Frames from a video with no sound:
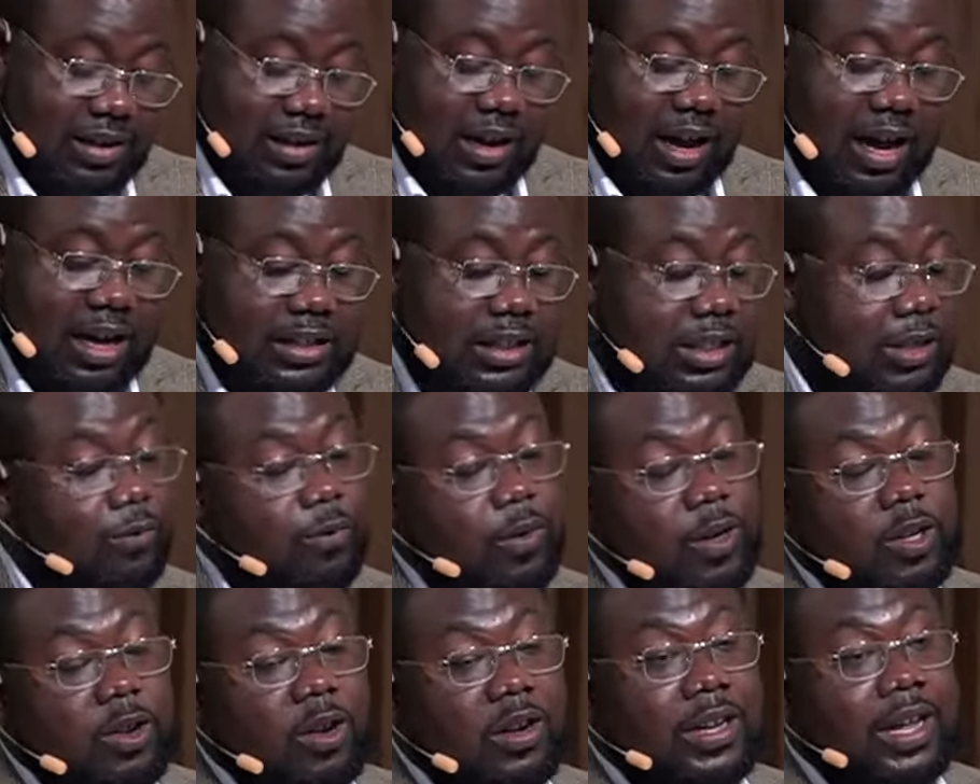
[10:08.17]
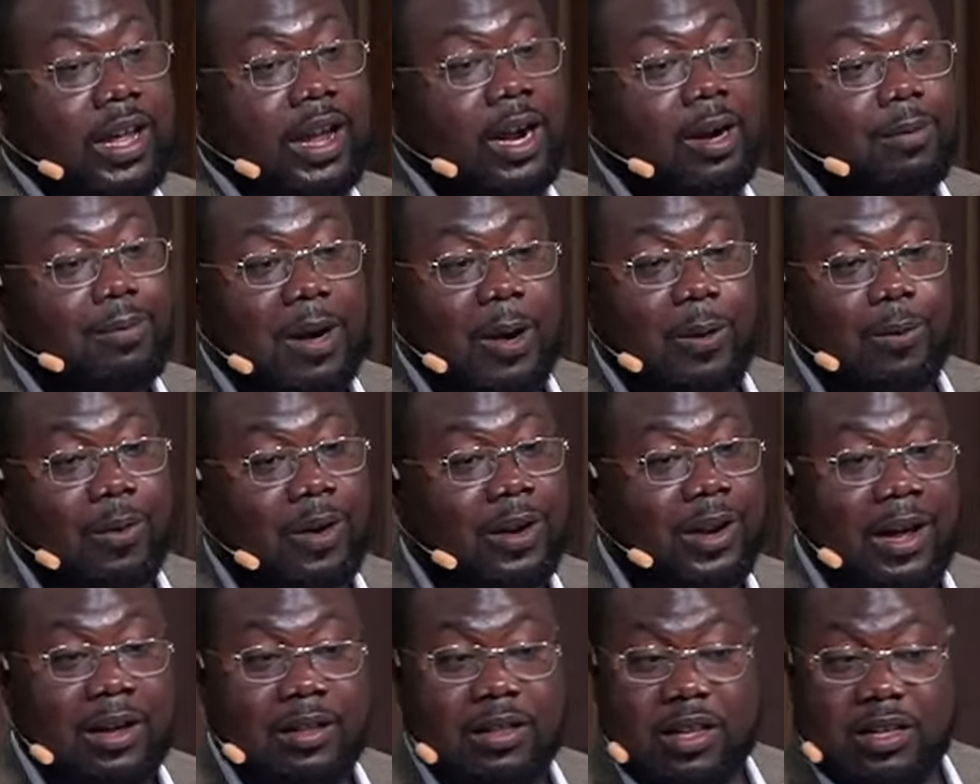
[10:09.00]
as if we don't care about
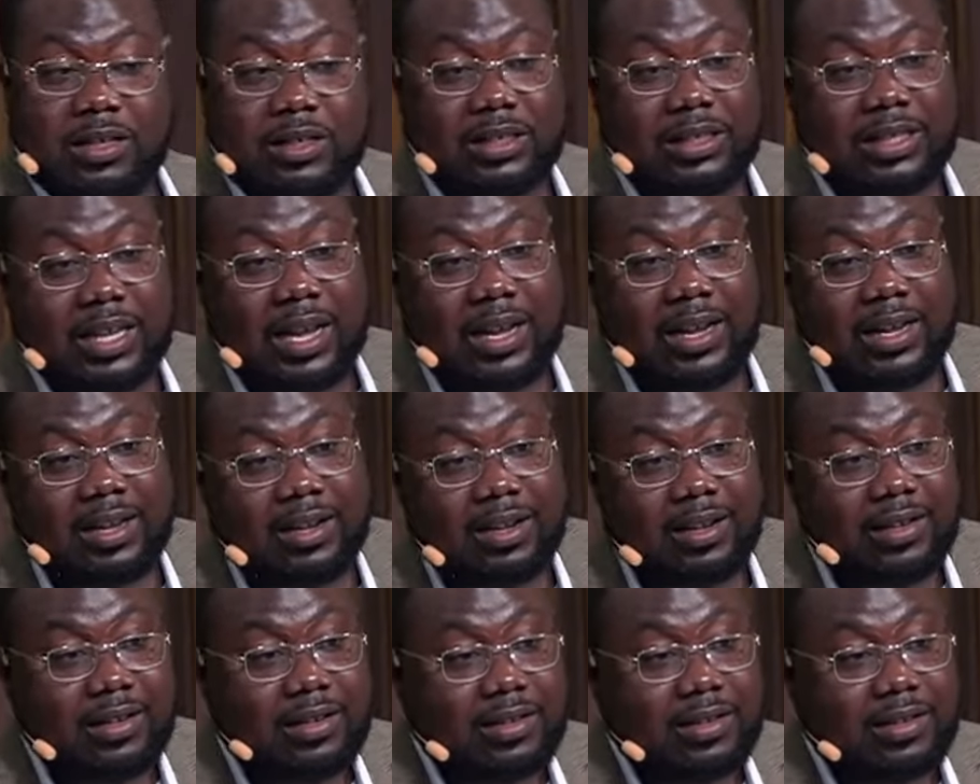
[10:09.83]
what others think.